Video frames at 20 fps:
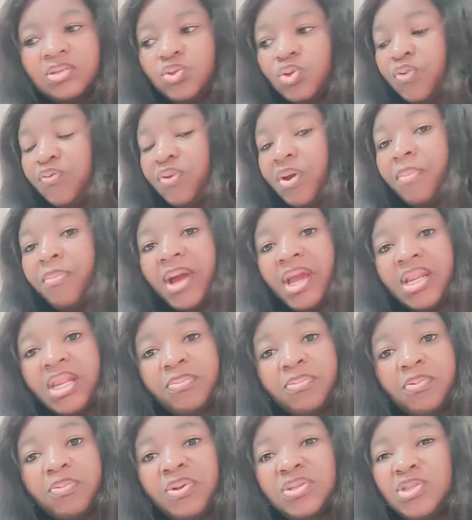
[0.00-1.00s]
So if you're buying a
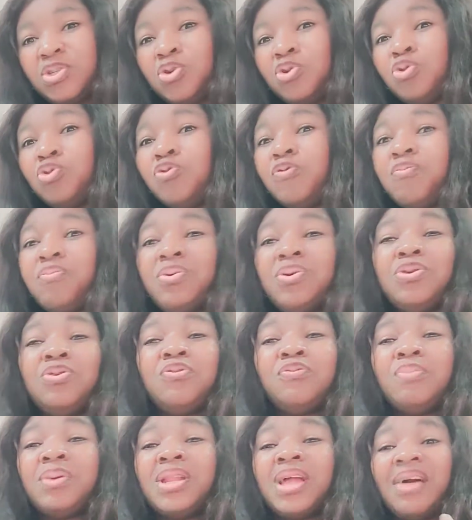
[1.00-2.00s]
property, or you've,
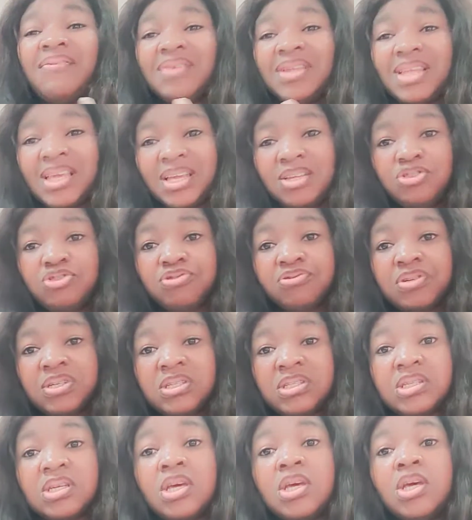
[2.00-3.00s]
you've been having interest